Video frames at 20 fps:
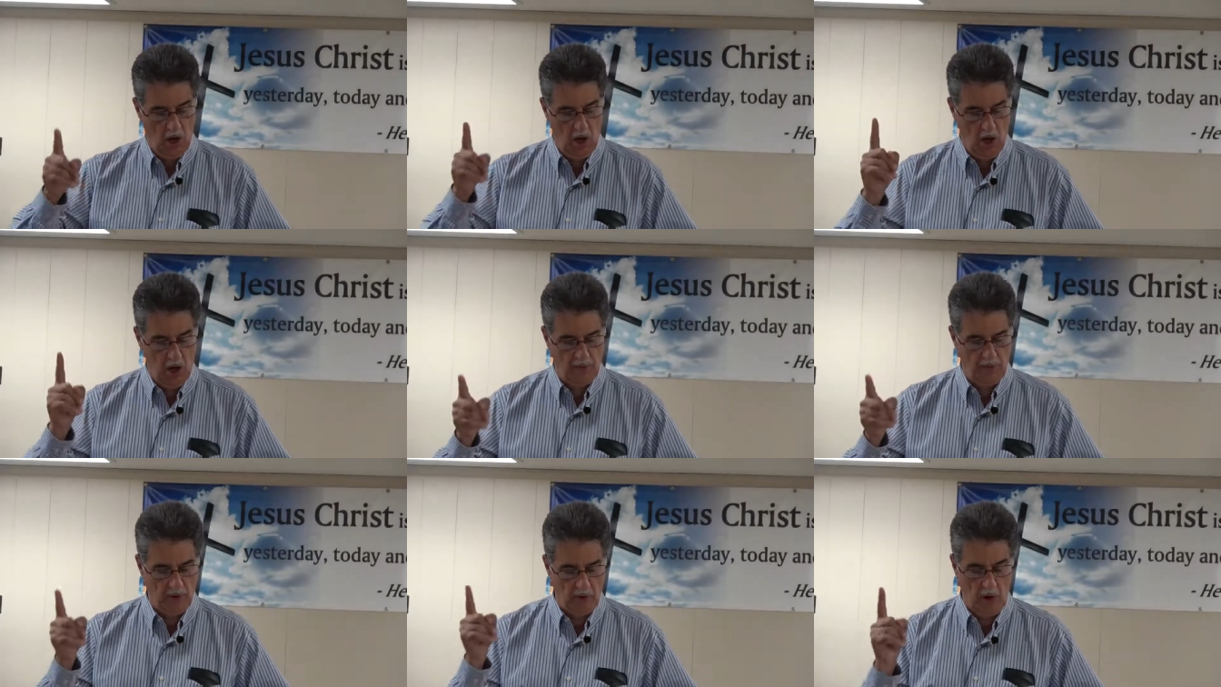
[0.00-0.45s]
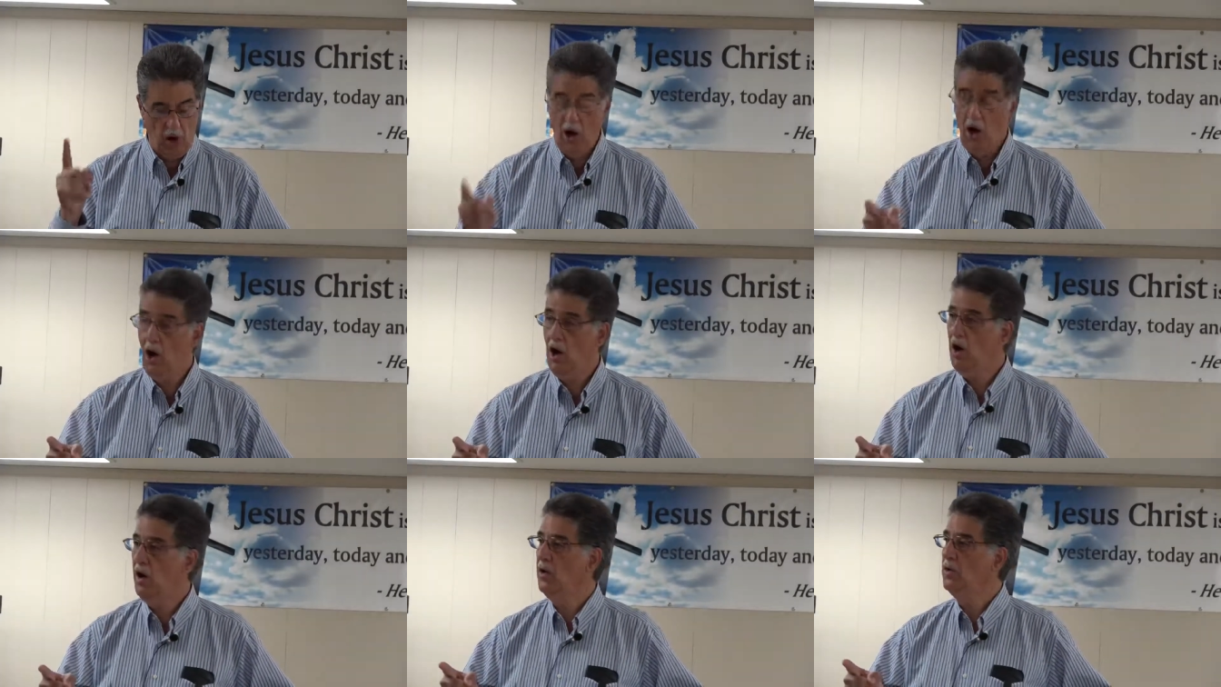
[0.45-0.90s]
over
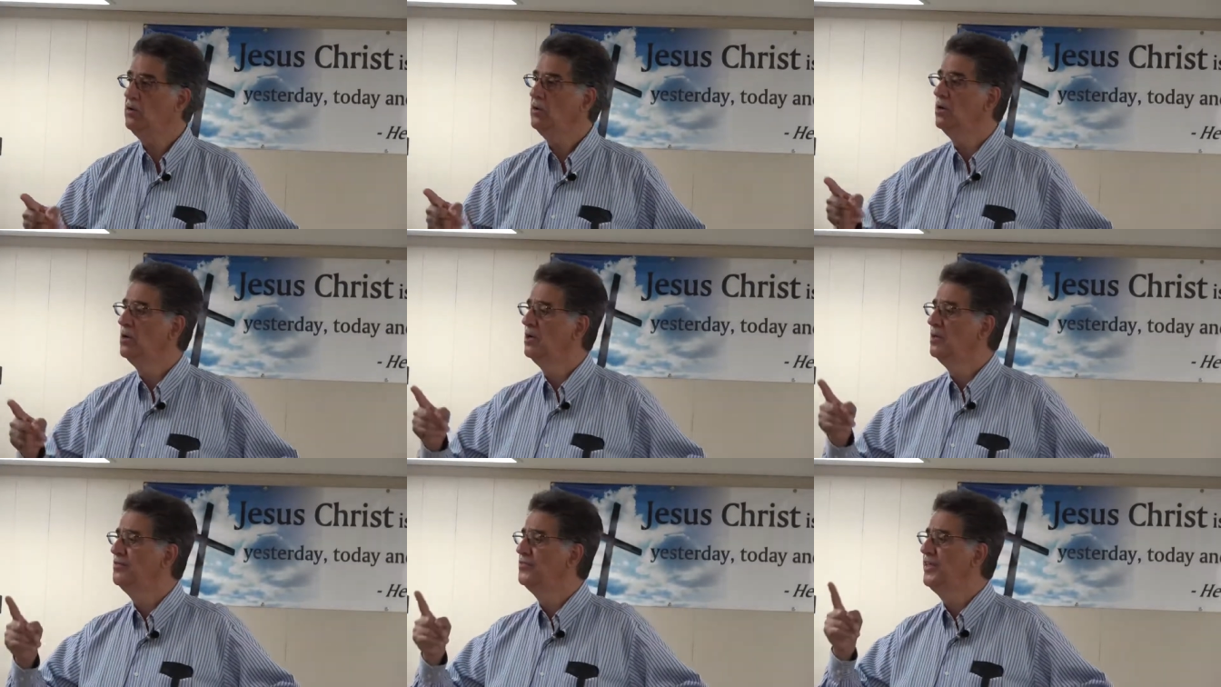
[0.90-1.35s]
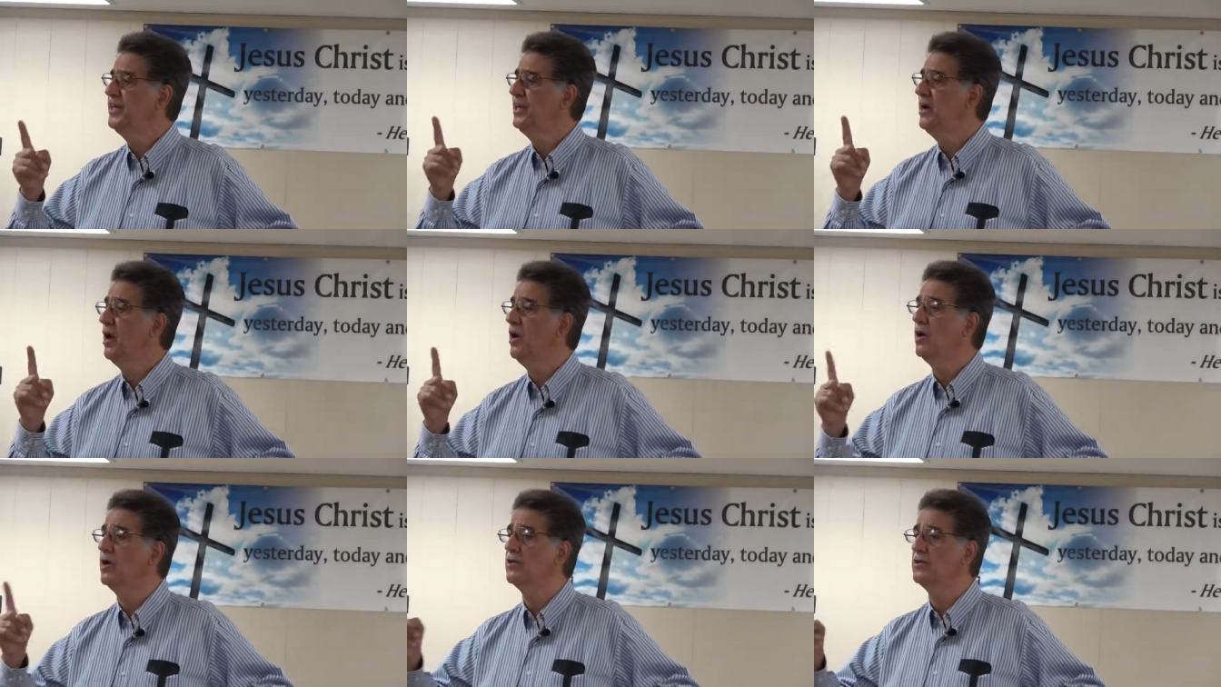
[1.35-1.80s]
all the
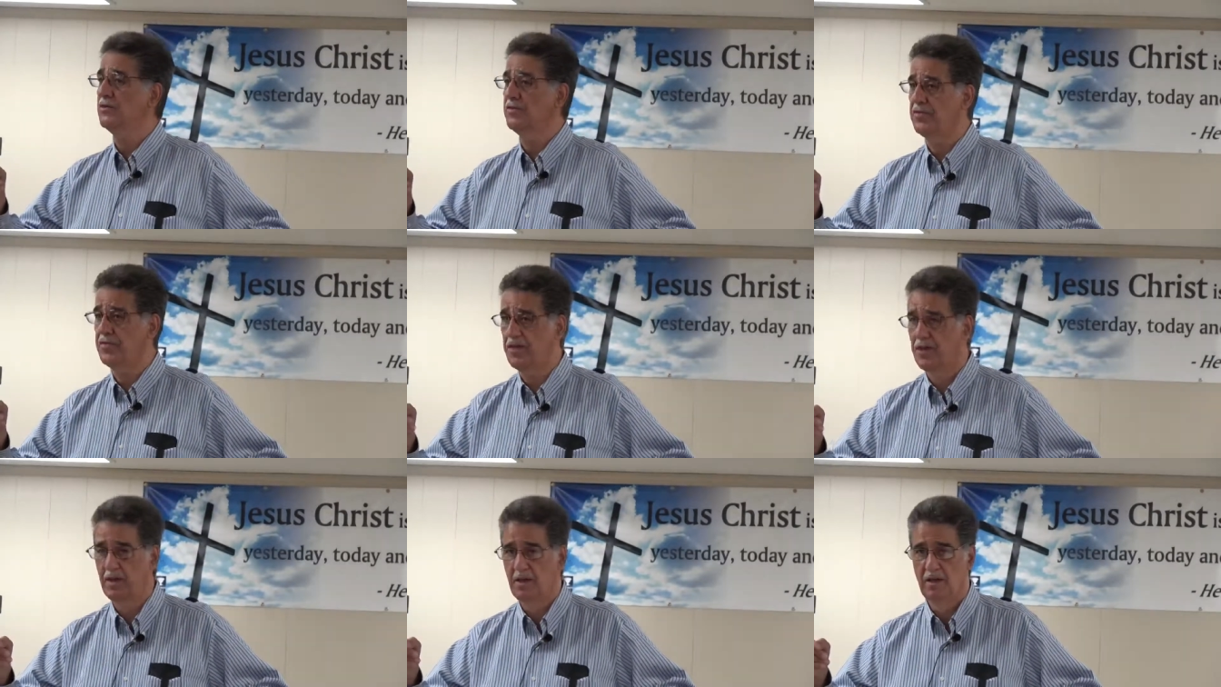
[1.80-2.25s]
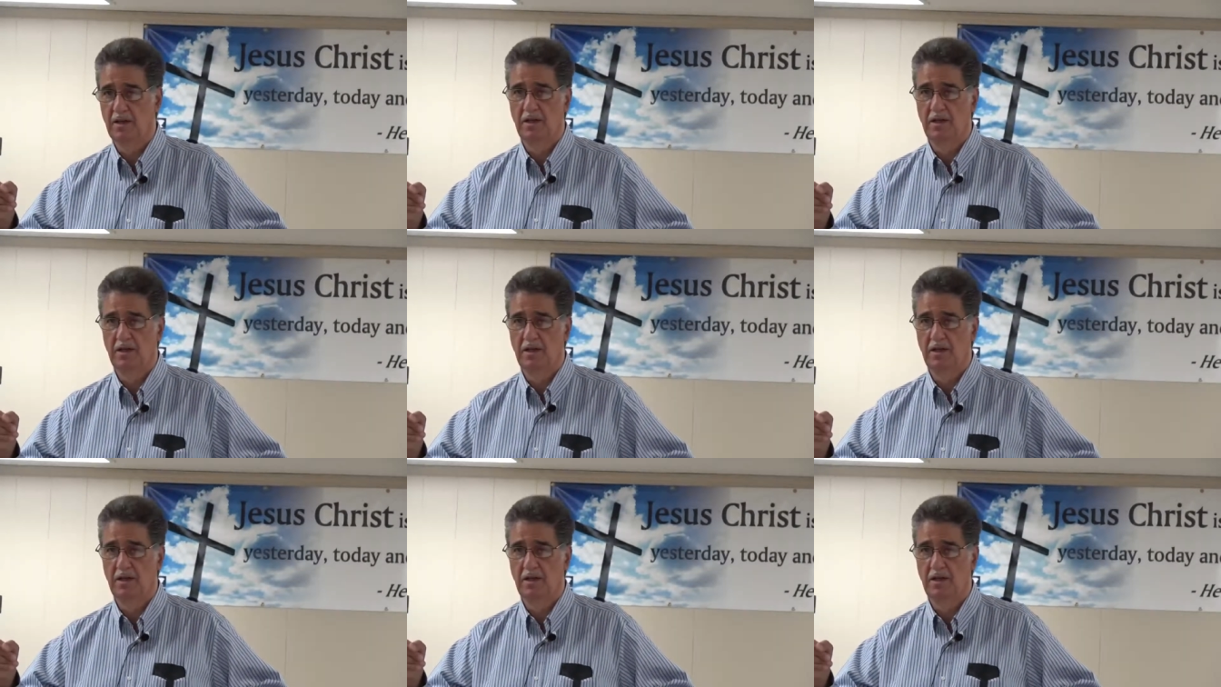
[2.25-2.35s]
earth.